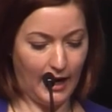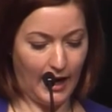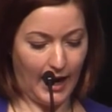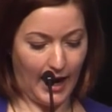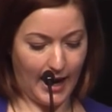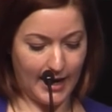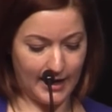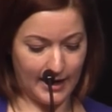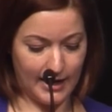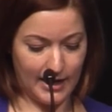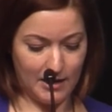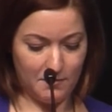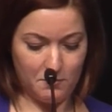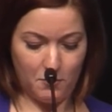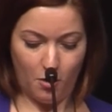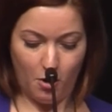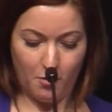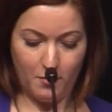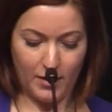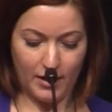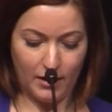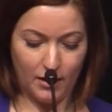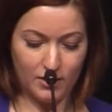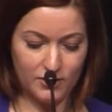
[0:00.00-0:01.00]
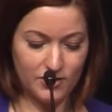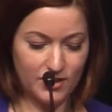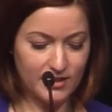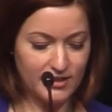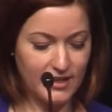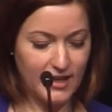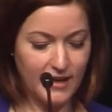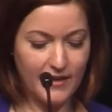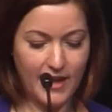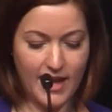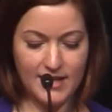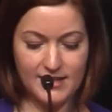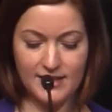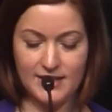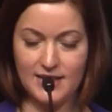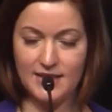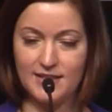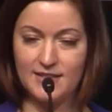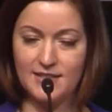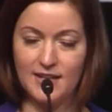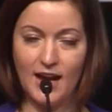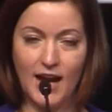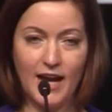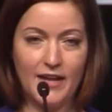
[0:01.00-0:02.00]
at any moment. I'll just say as an
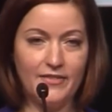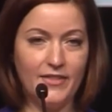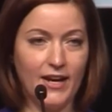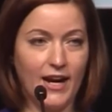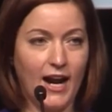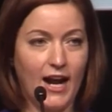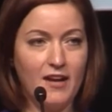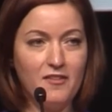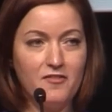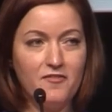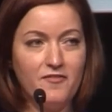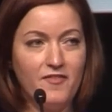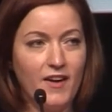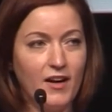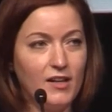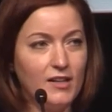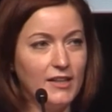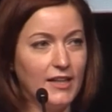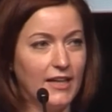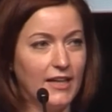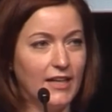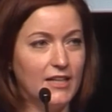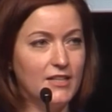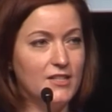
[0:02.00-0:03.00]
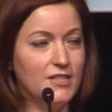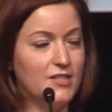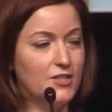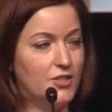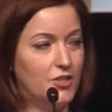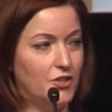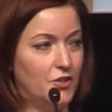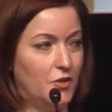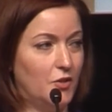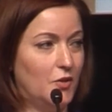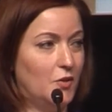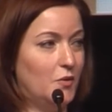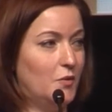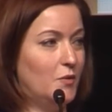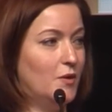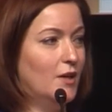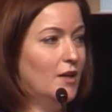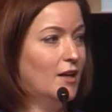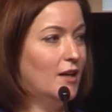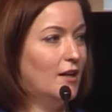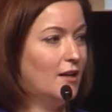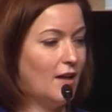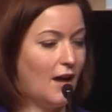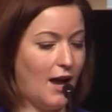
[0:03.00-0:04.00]
aside that I fell into
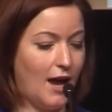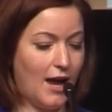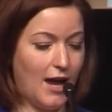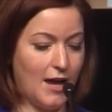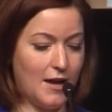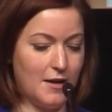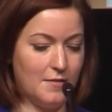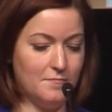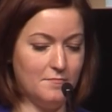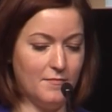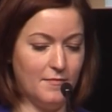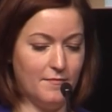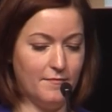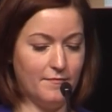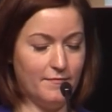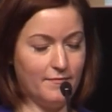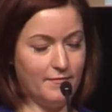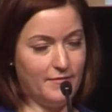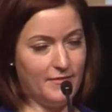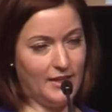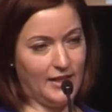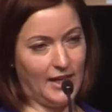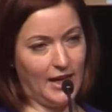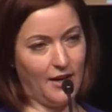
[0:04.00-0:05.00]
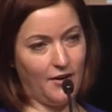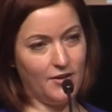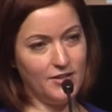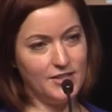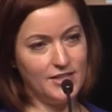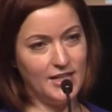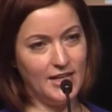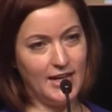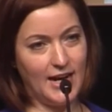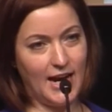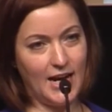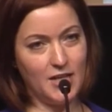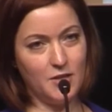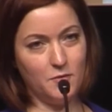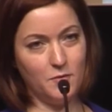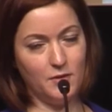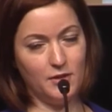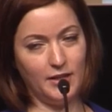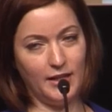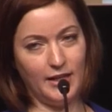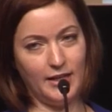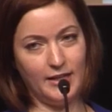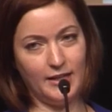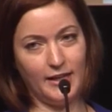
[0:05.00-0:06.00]
the guaranteed annual
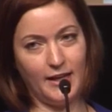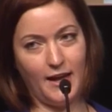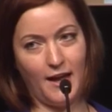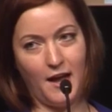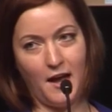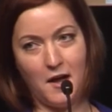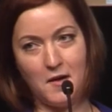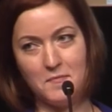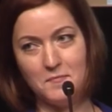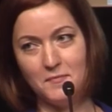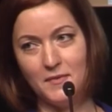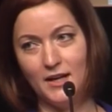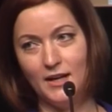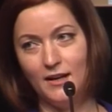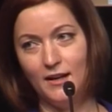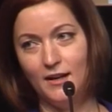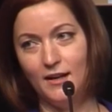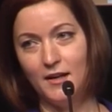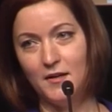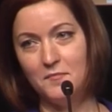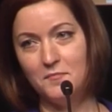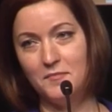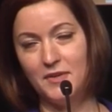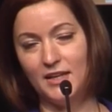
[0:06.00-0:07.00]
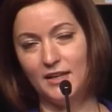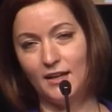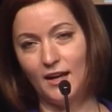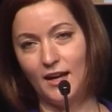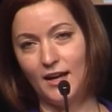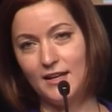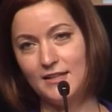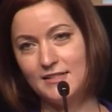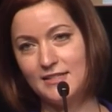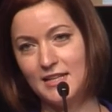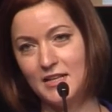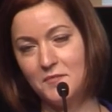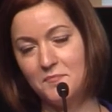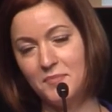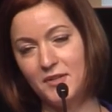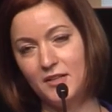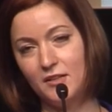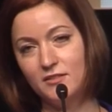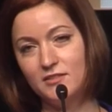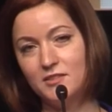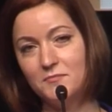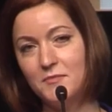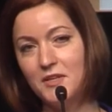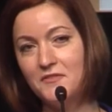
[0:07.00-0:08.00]
income because it
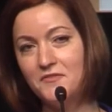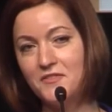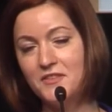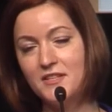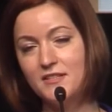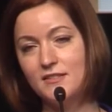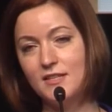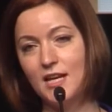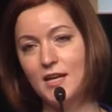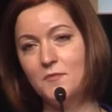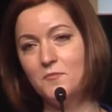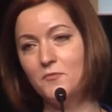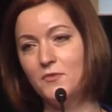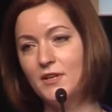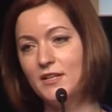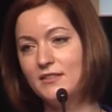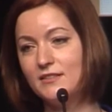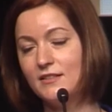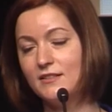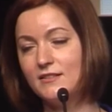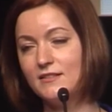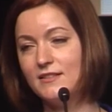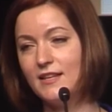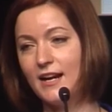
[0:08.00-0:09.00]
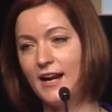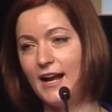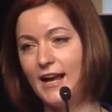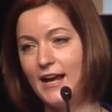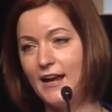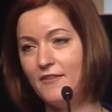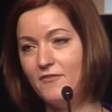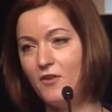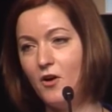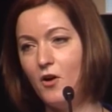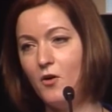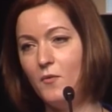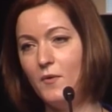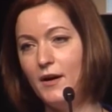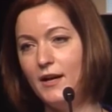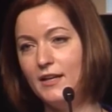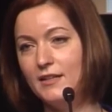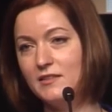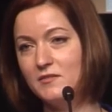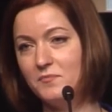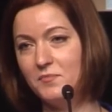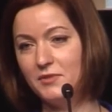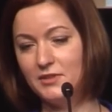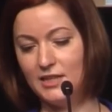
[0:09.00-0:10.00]
appealed to me for the same reasons that I have
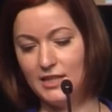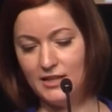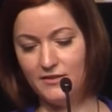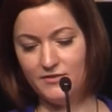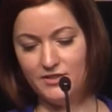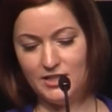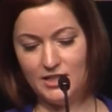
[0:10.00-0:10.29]
always believed